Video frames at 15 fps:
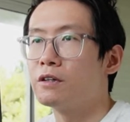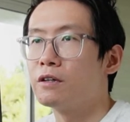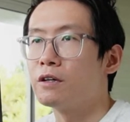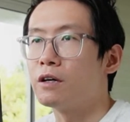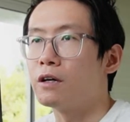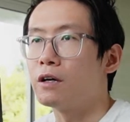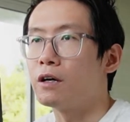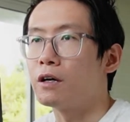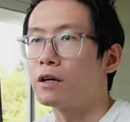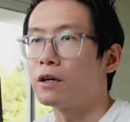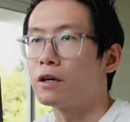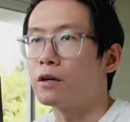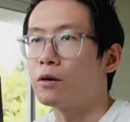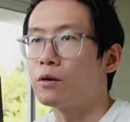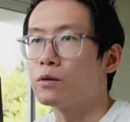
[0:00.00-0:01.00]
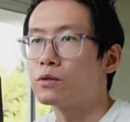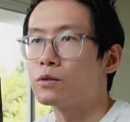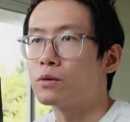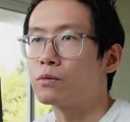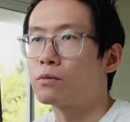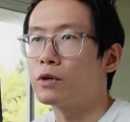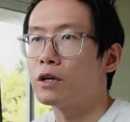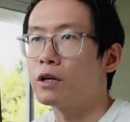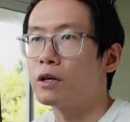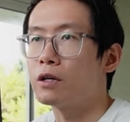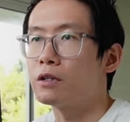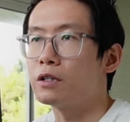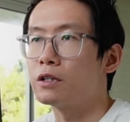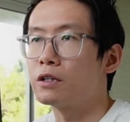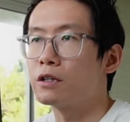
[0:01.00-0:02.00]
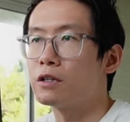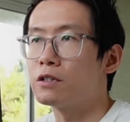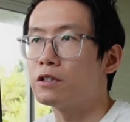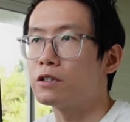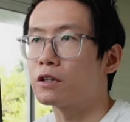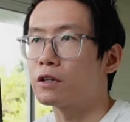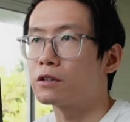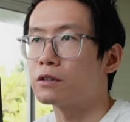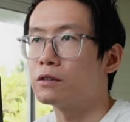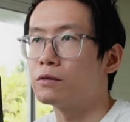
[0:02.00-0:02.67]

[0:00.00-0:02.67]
I also read Ningen Shigaku,